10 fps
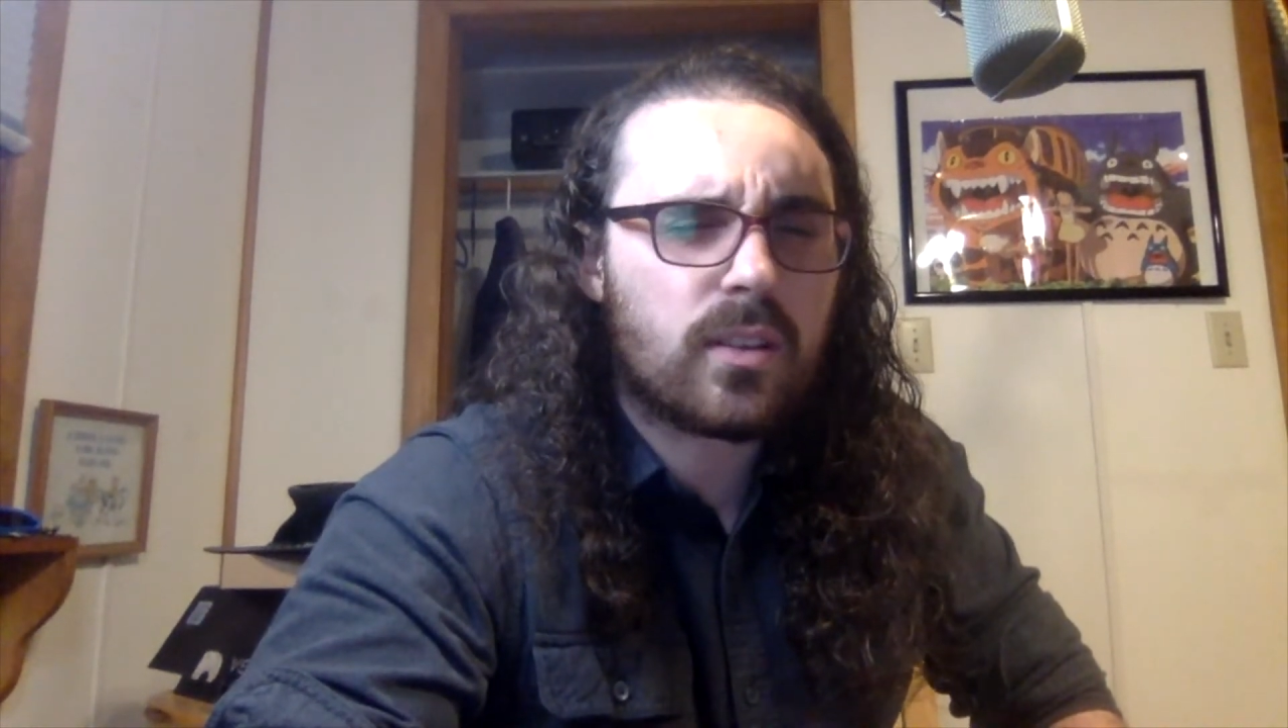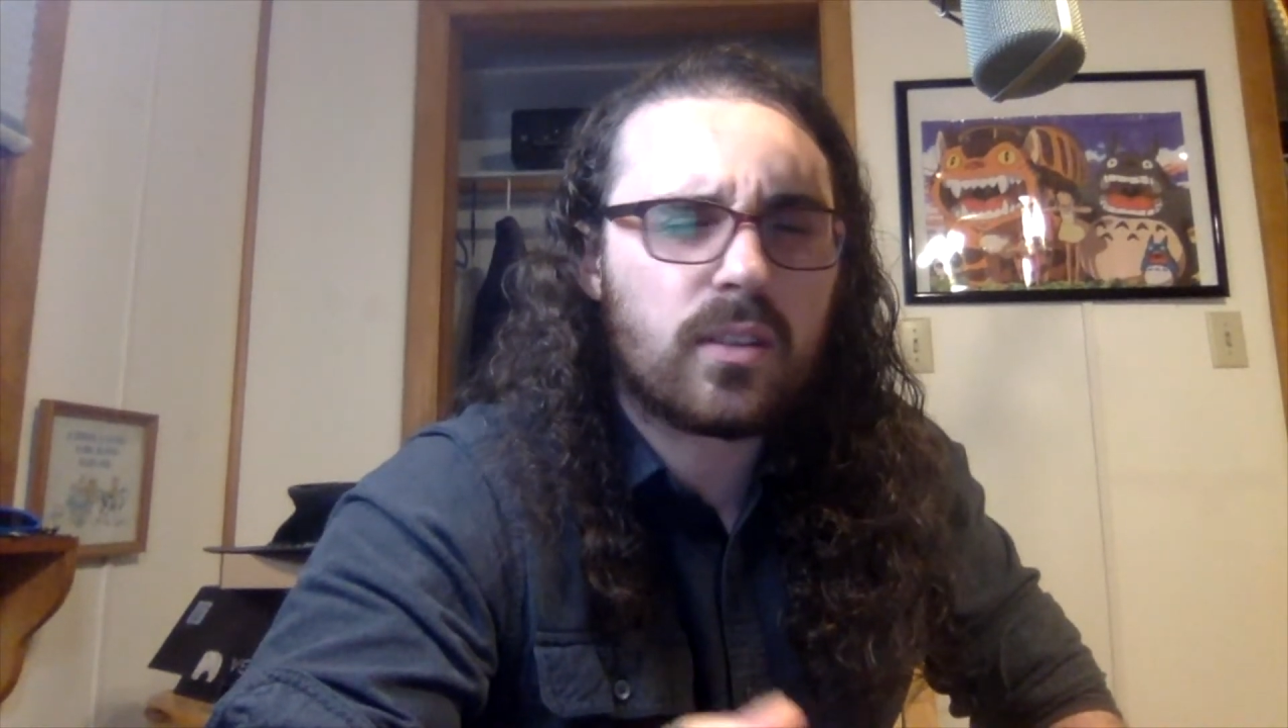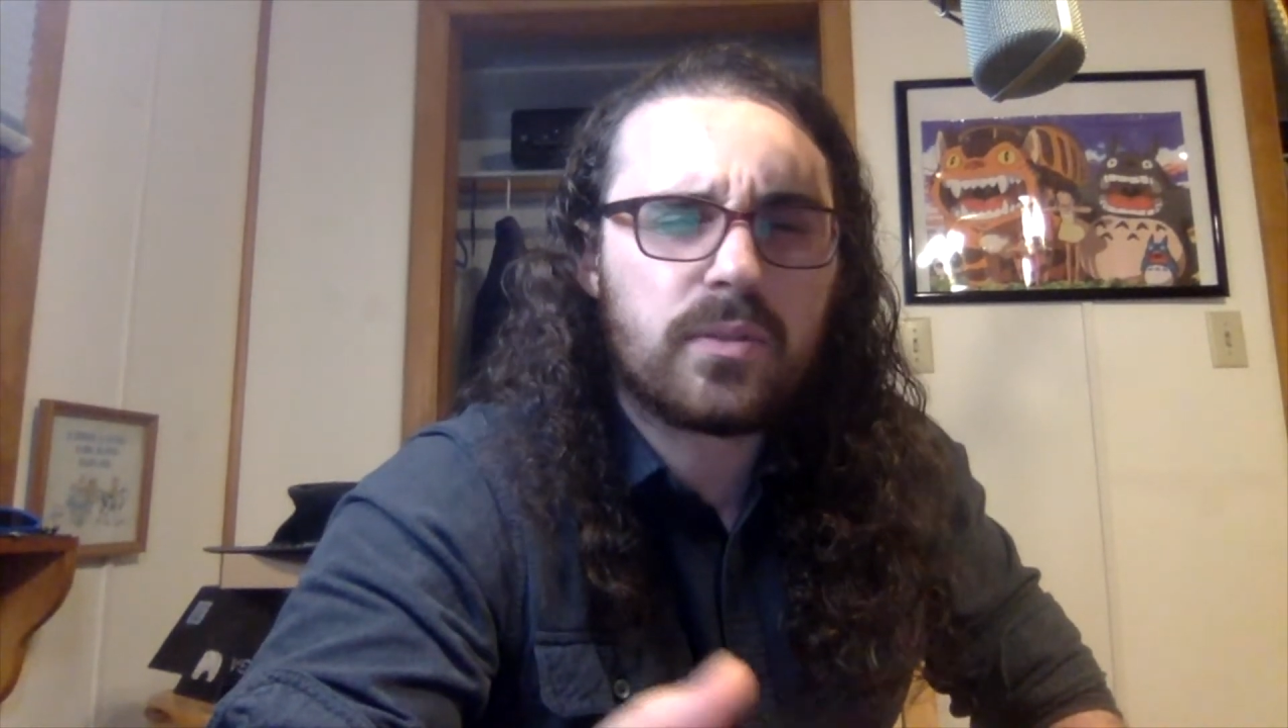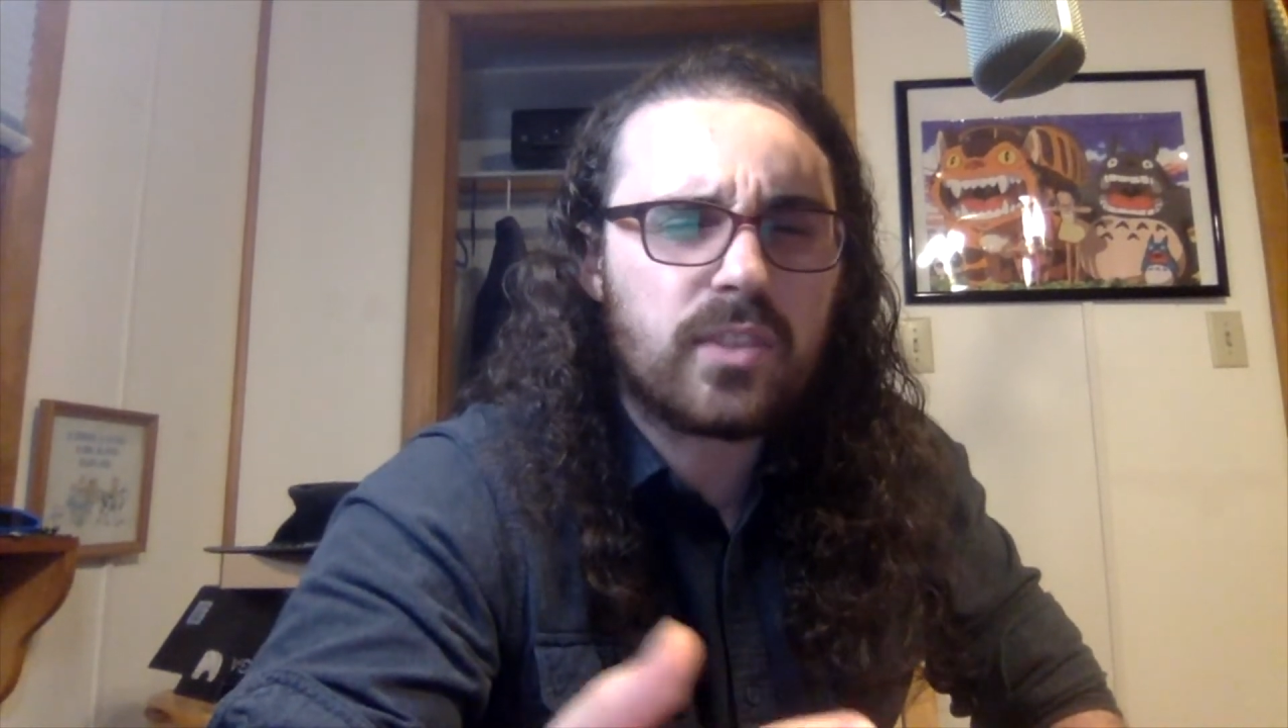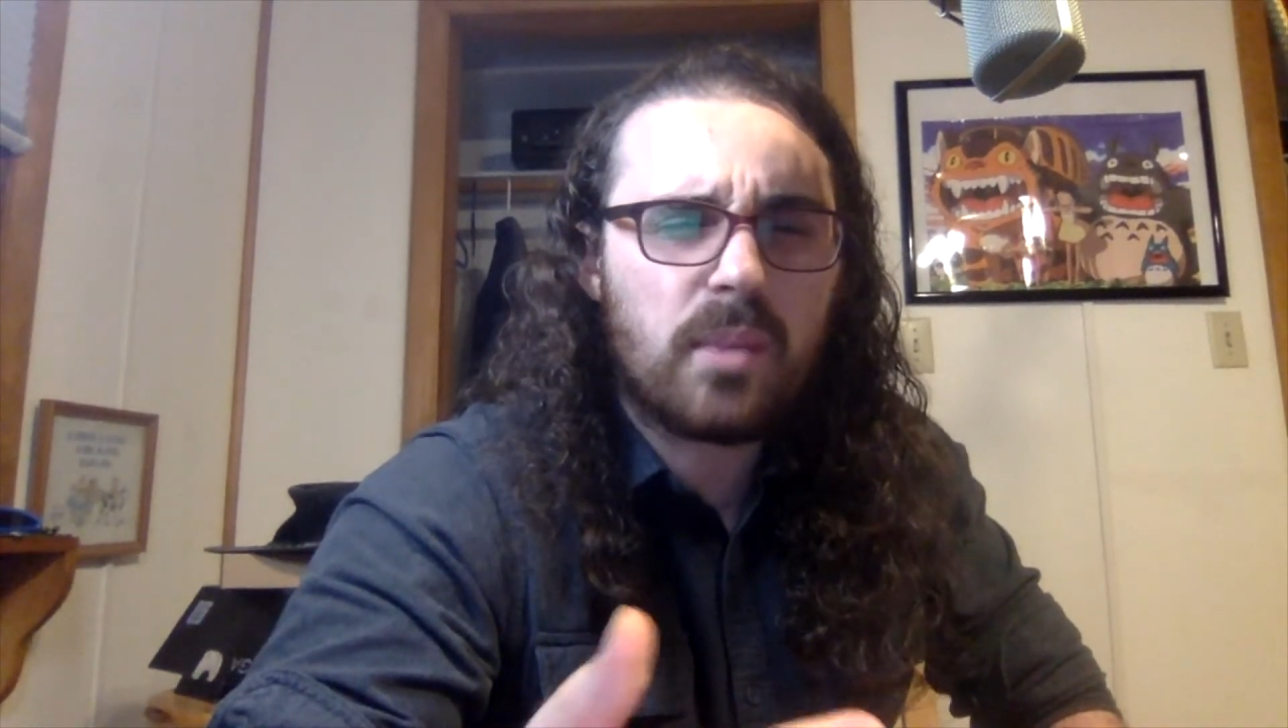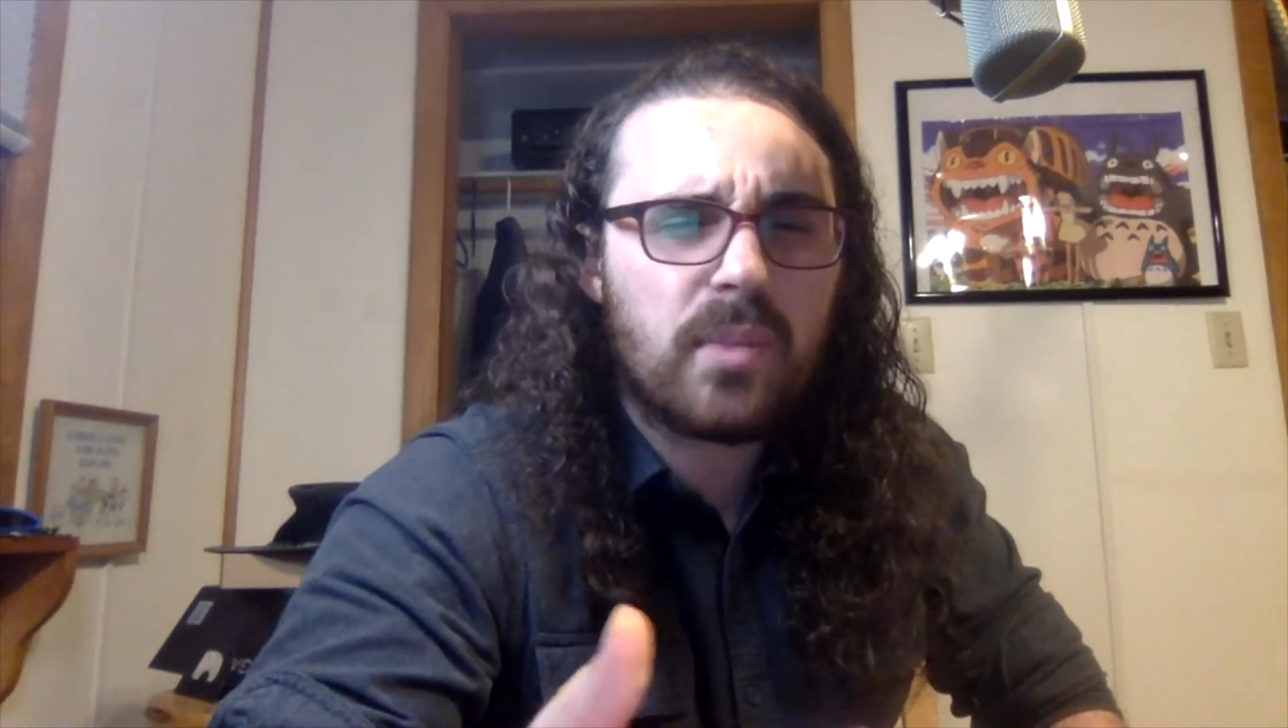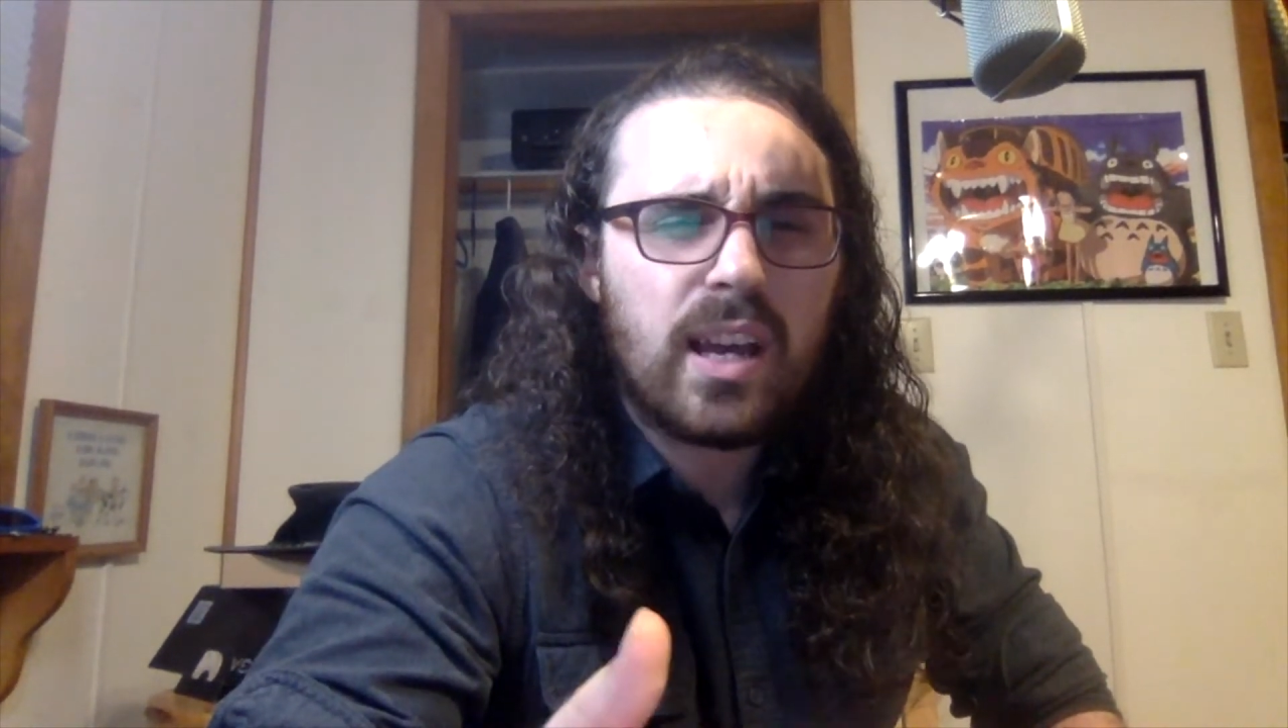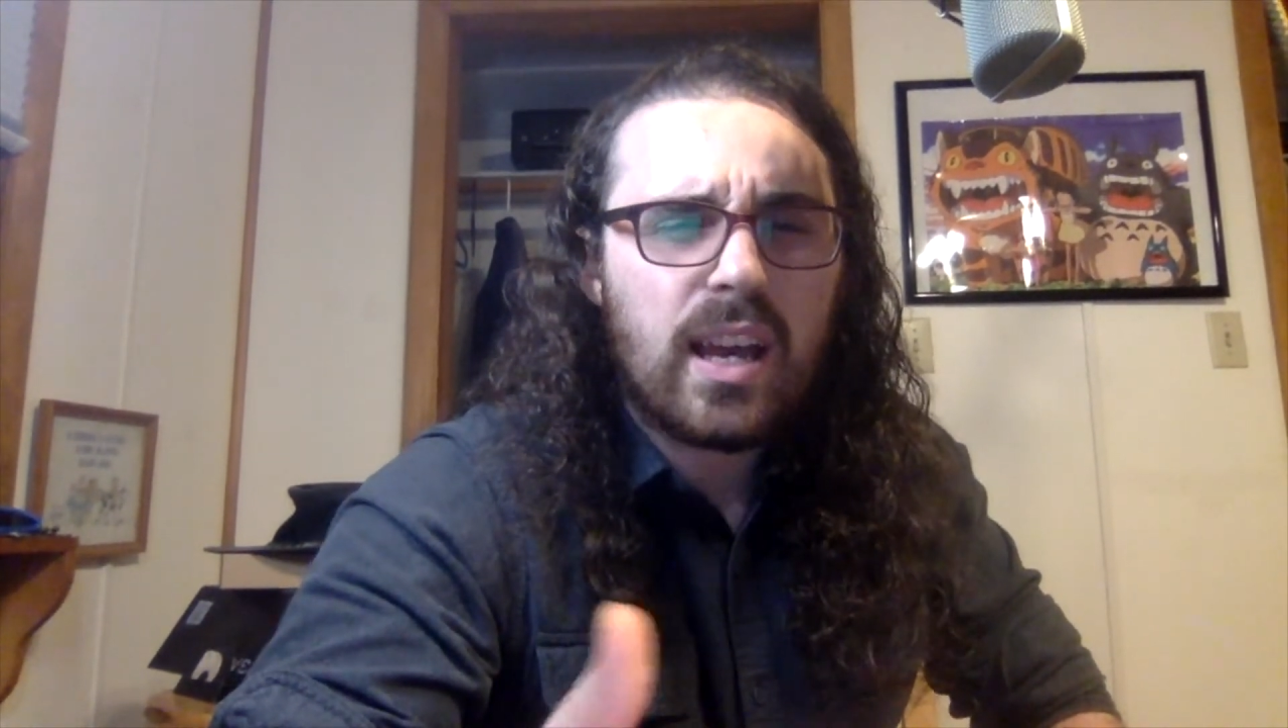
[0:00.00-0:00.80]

of some